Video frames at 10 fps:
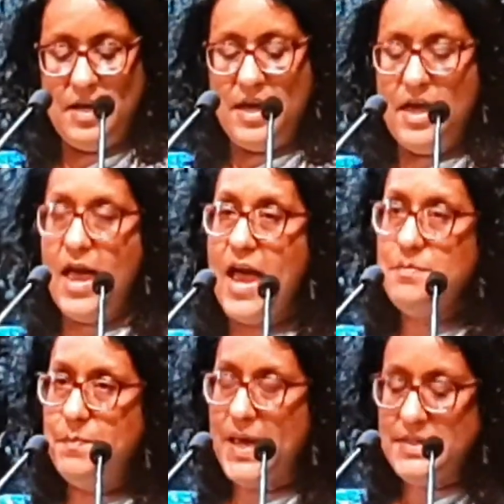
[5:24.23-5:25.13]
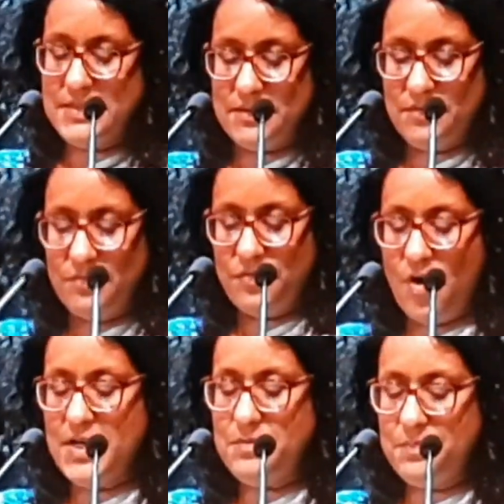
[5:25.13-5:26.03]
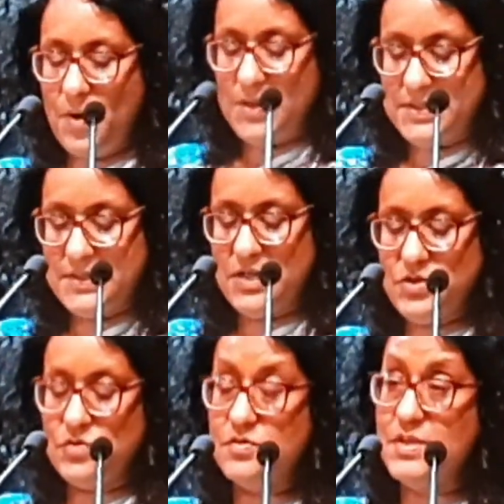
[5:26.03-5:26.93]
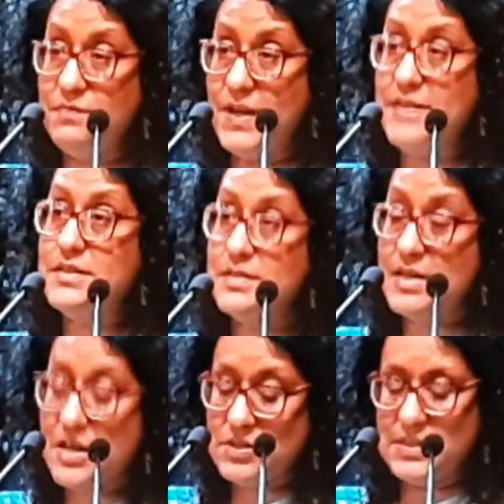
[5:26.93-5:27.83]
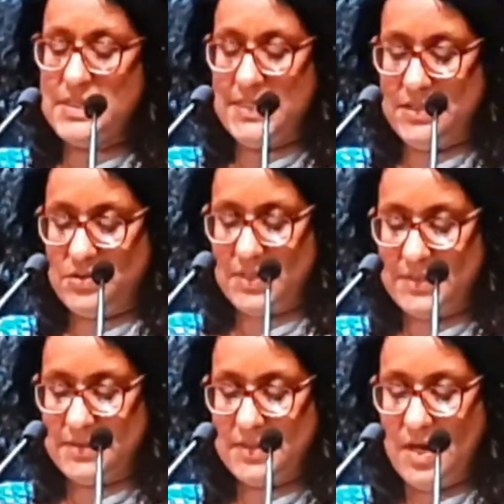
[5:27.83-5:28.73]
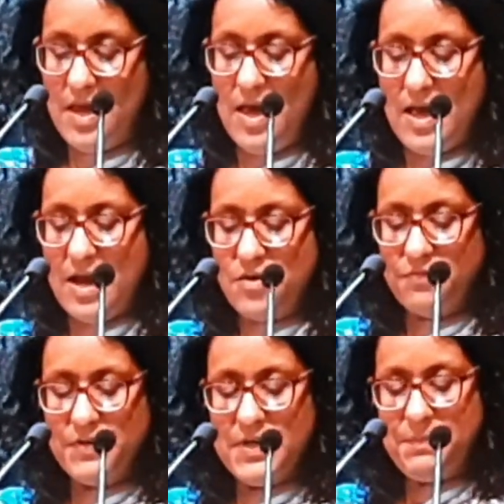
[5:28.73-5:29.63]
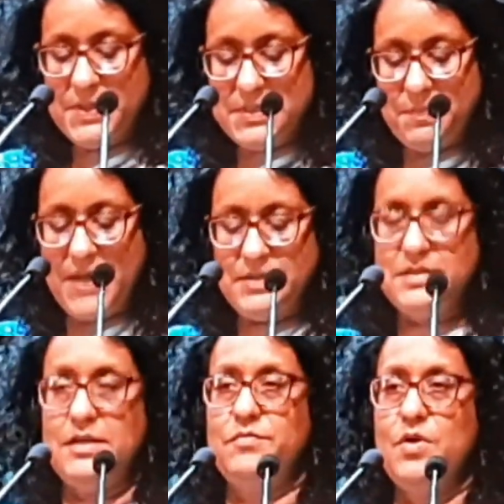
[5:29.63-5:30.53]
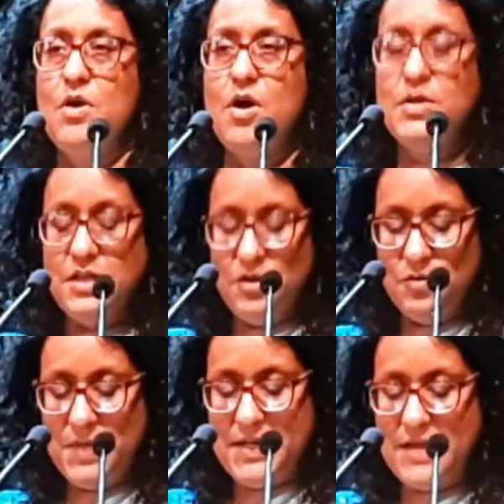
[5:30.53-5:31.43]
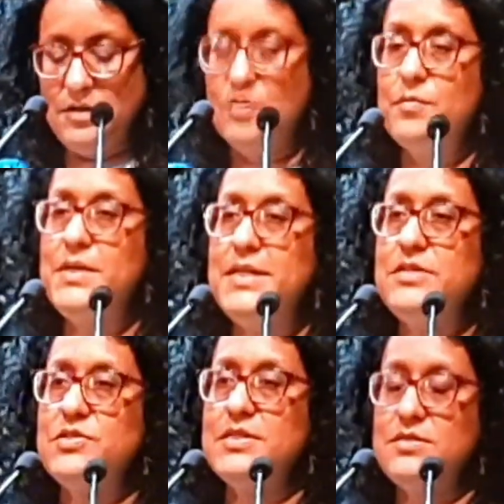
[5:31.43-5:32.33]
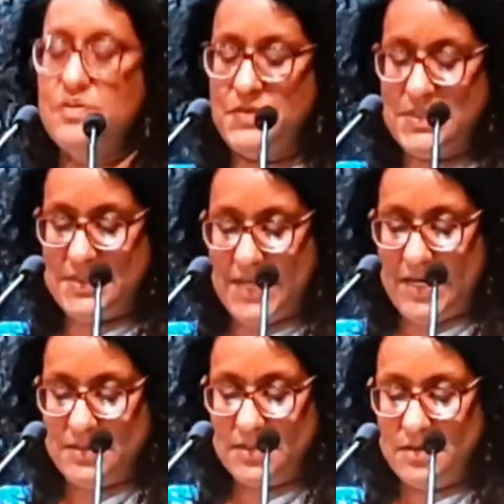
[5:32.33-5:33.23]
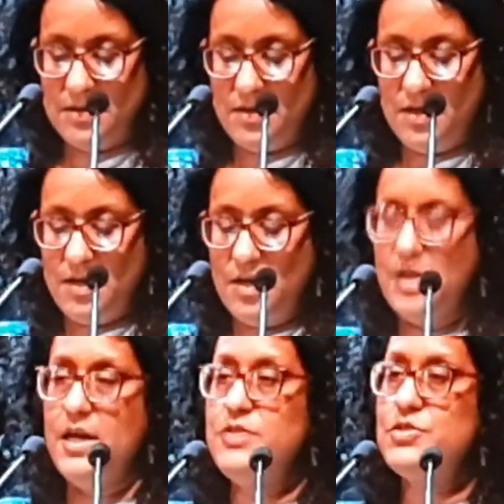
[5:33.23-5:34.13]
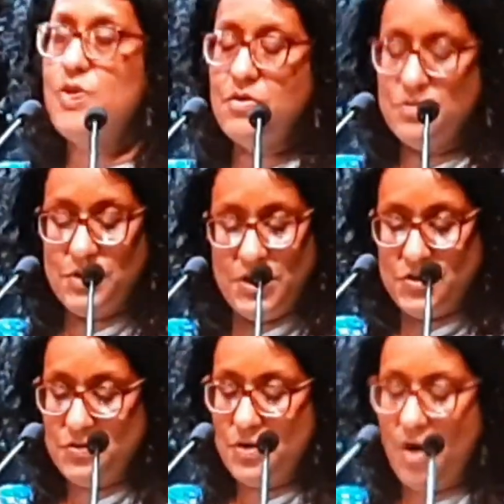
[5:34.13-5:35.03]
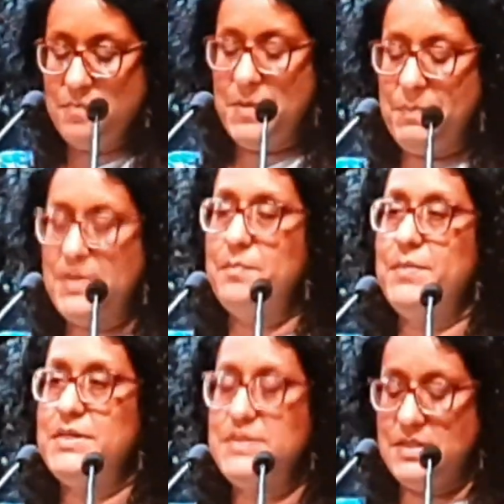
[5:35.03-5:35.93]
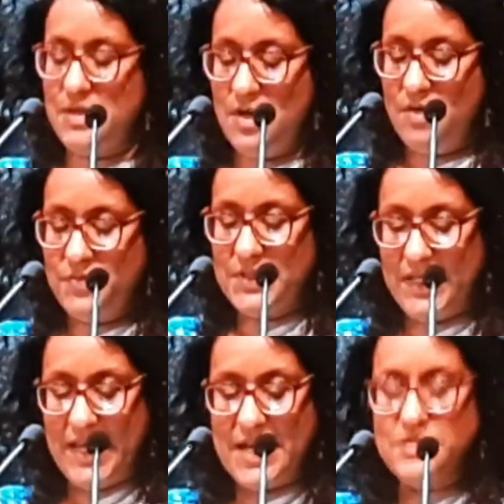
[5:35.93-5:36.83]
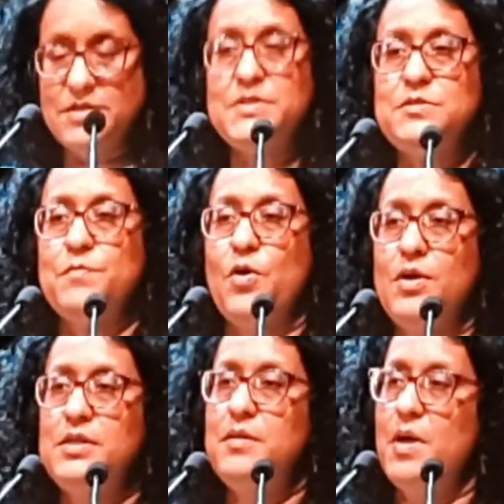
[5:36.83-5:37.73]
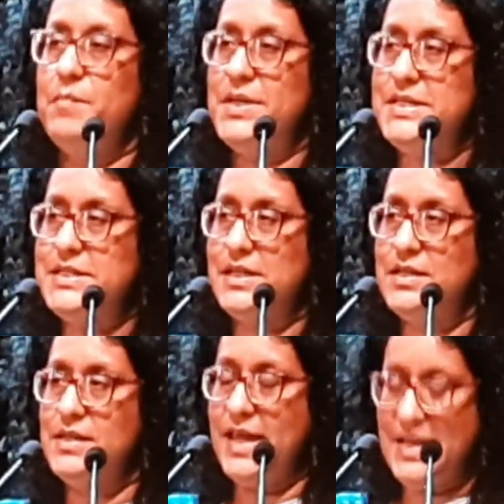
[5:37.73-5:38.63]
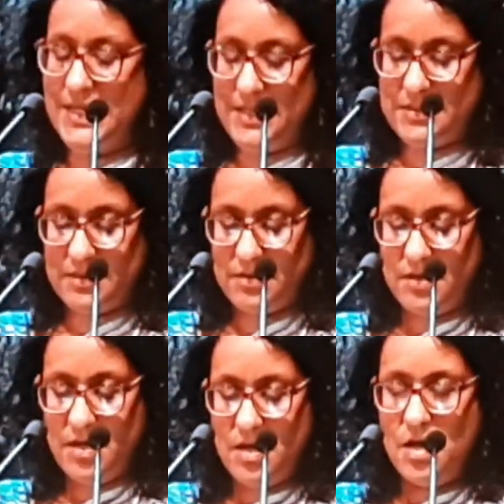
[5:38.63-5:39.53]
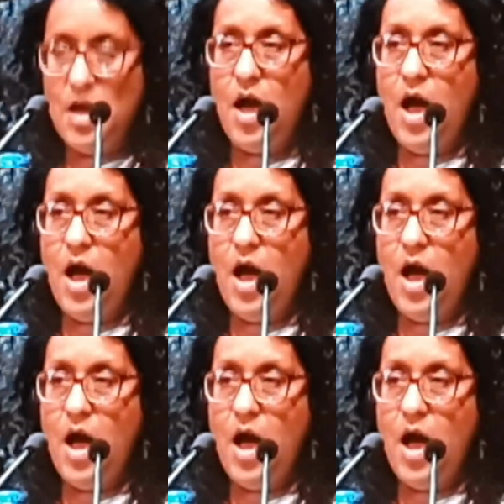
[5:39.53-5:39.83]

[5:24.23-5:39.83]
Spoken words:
At best, foreign policy should reflect national interests and offer a perspective on human and global interests of the state. It should not be purposed for the gains of a small political elite. Our